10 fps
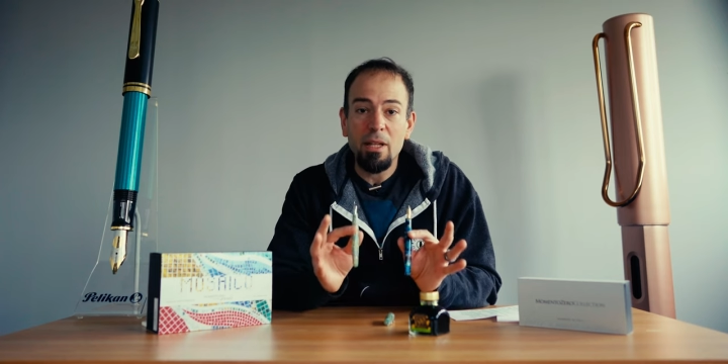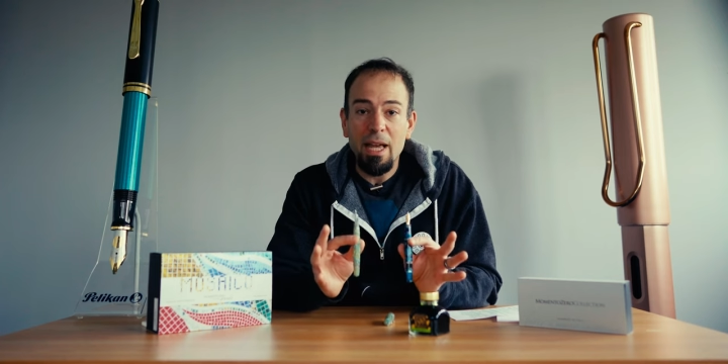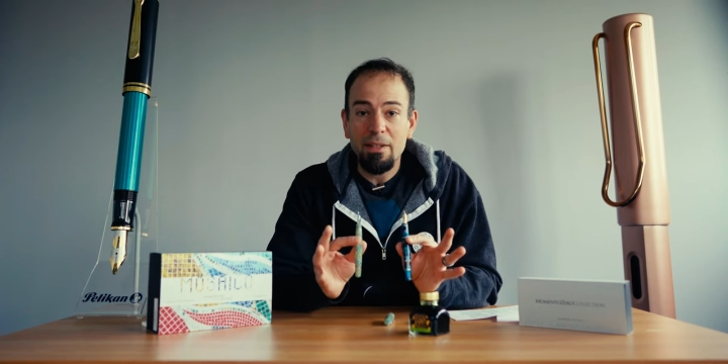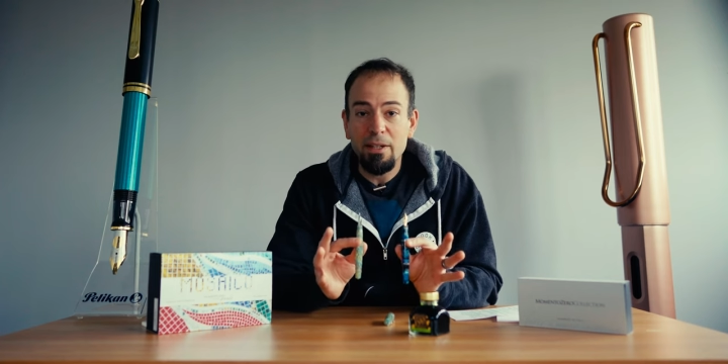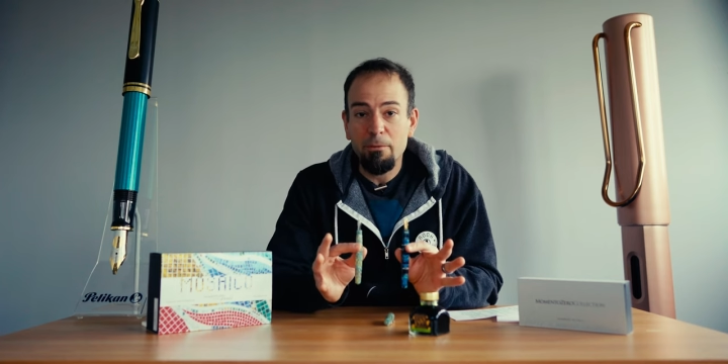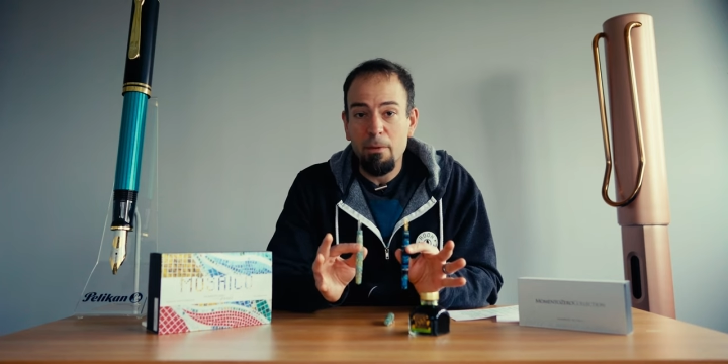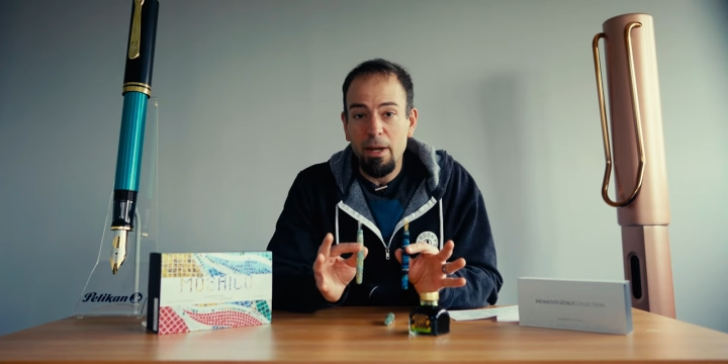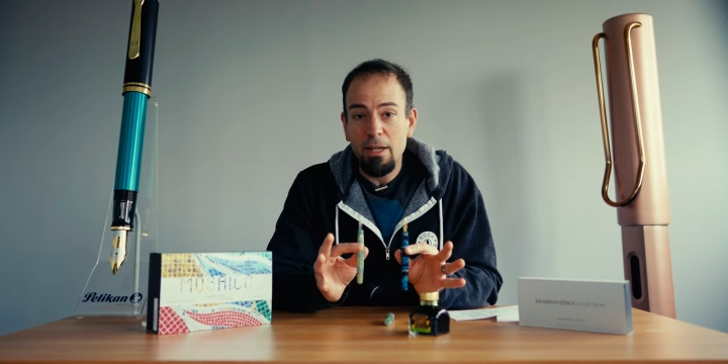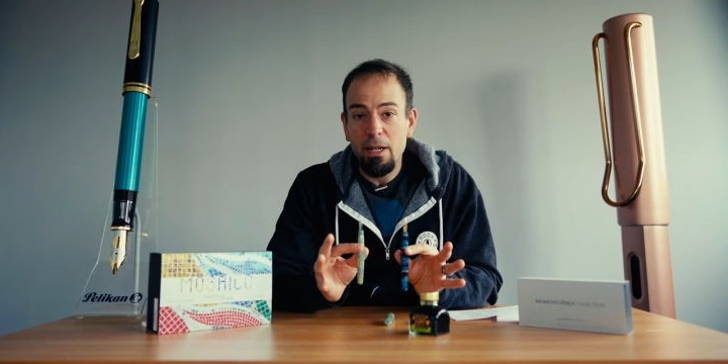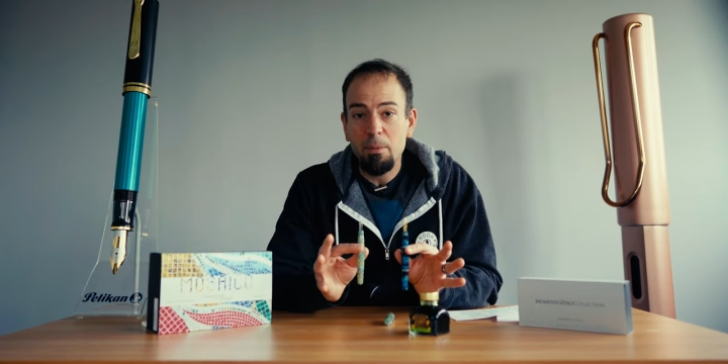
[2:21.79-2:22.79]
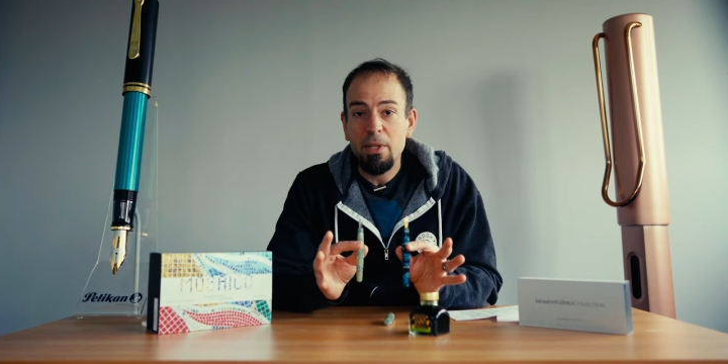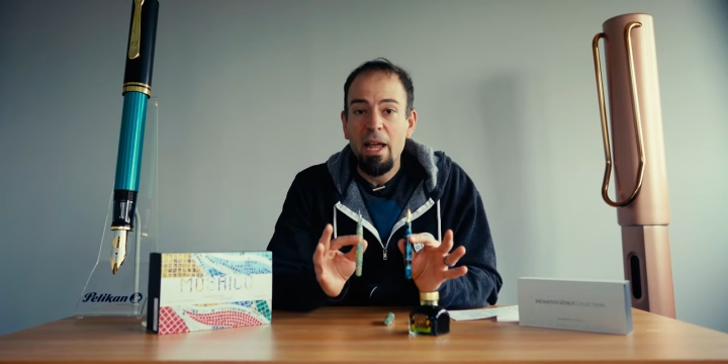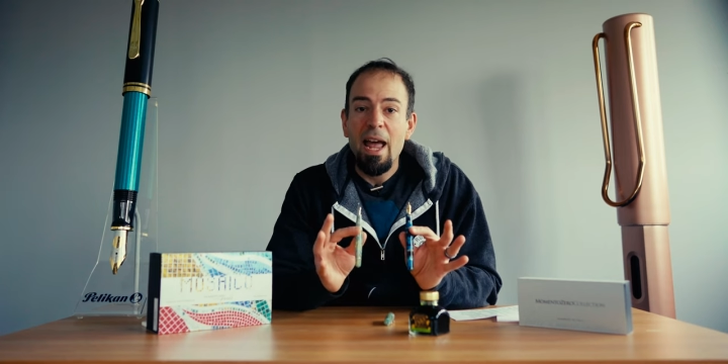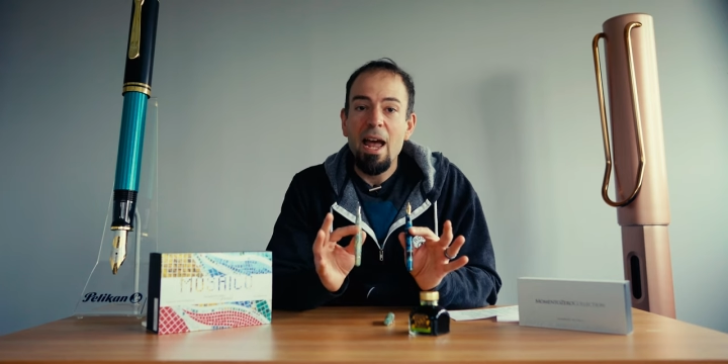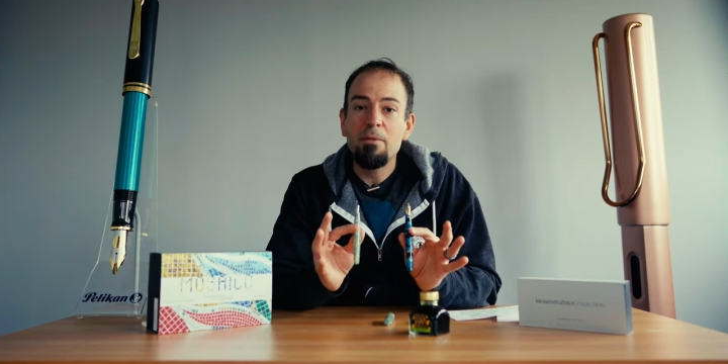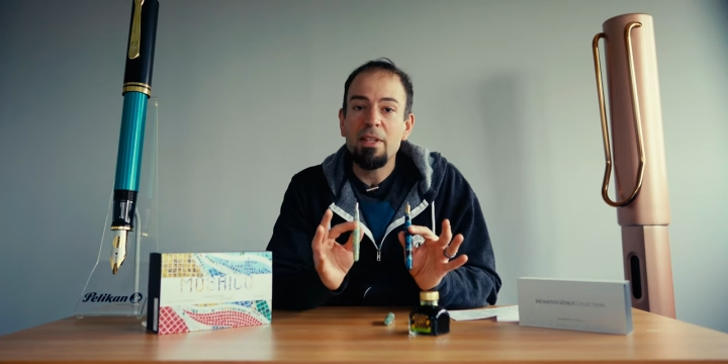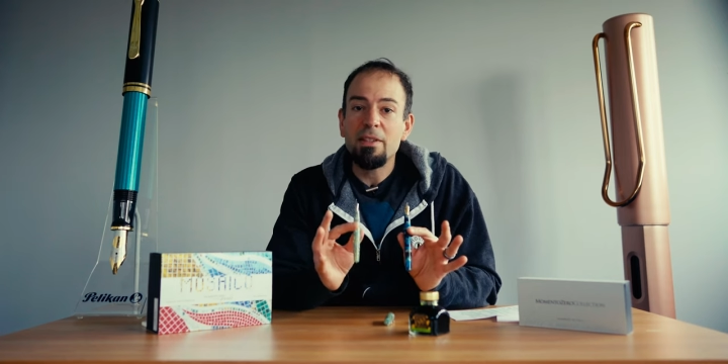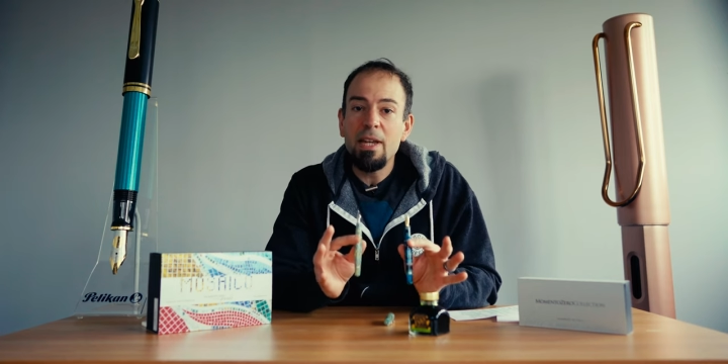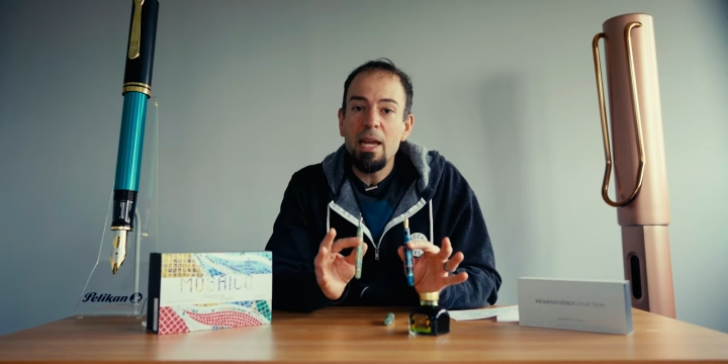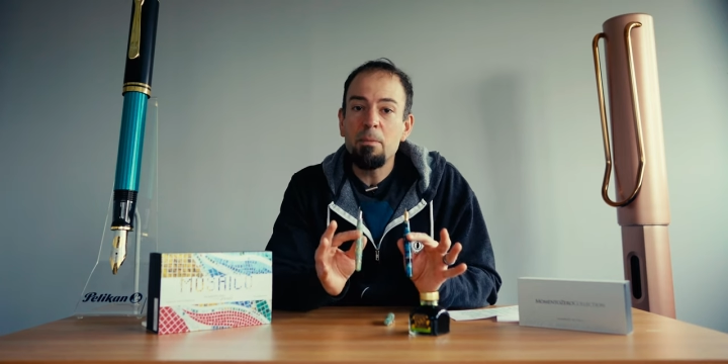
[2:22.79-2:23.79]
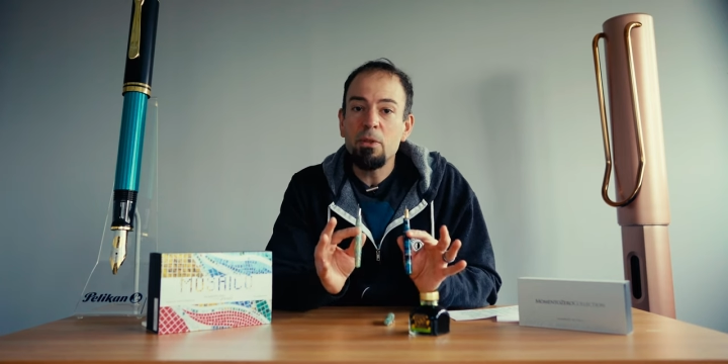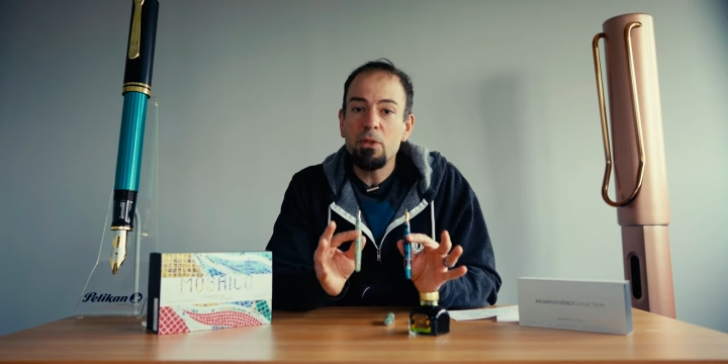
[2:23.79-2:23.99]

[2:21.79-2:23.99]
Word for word: elastic fine nibs have the same